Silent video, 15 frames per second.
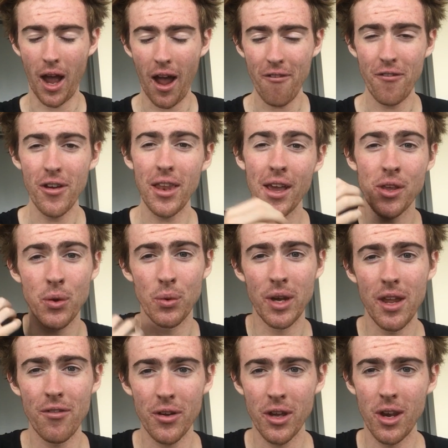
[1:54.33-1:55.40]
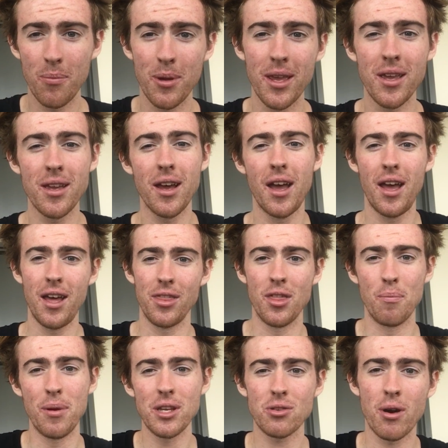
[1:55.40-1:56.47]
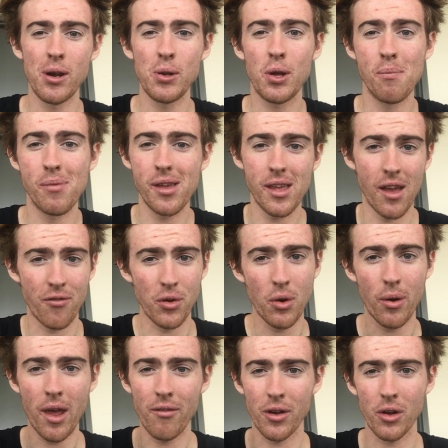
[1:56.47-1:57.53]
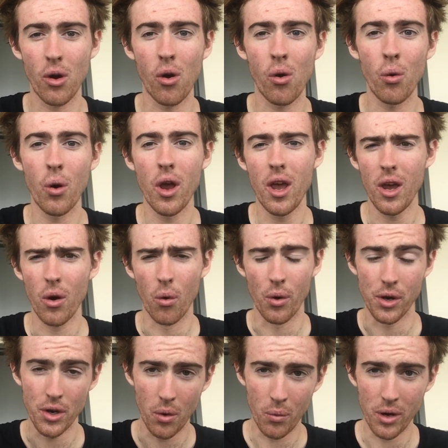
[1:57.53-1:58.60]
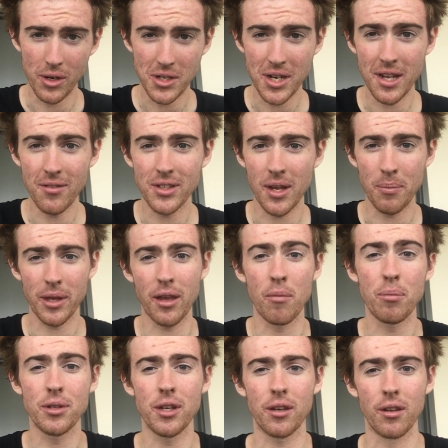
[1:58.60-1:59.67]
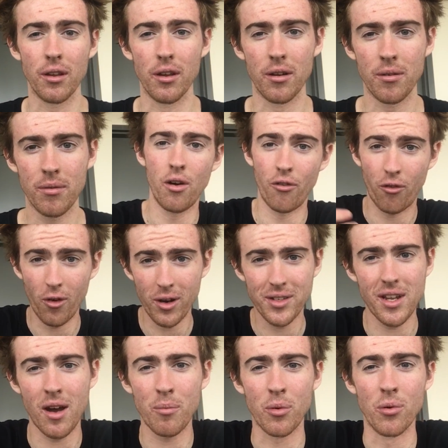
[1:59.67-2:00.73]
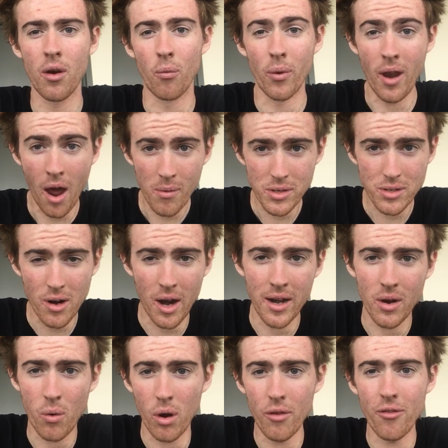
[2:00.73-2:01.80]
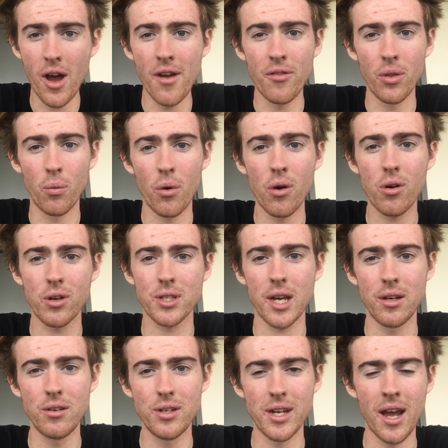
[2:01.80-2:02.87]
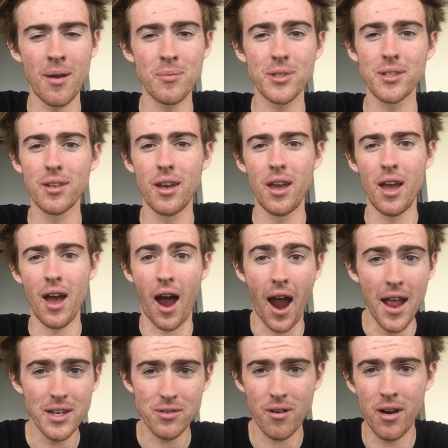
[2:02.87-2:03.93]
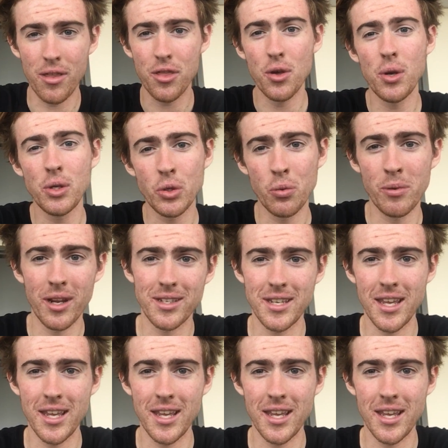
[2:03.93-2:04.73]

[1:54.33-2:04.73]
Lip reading: I feel like you're never going to be the best runner you can be if you don't have a goal or you don't want to achieve something in particular. For example, when I was trying to qualify for the World Cross Country Champs, I had to run a 32-minute